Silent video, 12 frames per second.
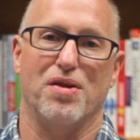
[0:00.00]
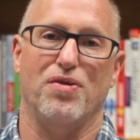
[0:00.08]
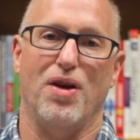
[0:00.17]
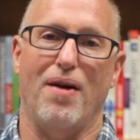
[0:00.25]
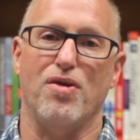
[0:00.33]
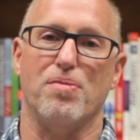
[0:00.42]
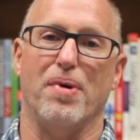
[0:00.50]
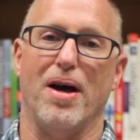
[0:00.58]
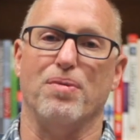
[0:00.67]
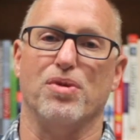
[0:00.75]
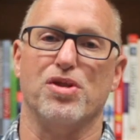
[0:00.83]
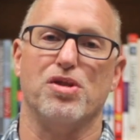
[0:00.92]
If you have your
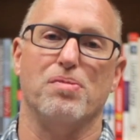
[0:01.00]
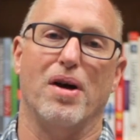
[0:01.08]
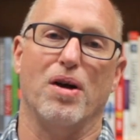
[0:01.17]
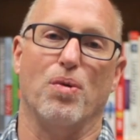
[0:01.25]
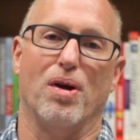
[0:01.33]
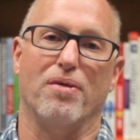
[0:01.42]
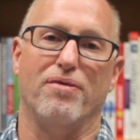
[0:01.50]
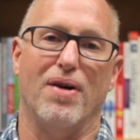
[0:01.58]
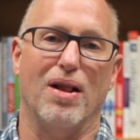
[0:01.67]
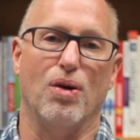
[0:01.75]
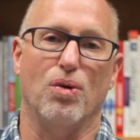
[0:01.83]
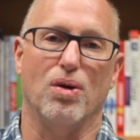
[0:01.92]
Bibles, you might want to
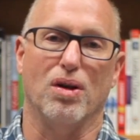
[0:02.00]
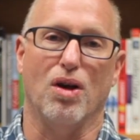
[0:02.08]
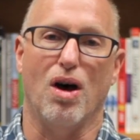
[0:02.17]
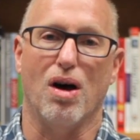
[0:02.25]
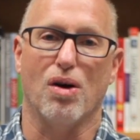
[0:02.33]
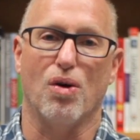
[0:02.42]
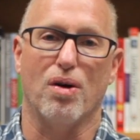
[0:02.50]
follow along,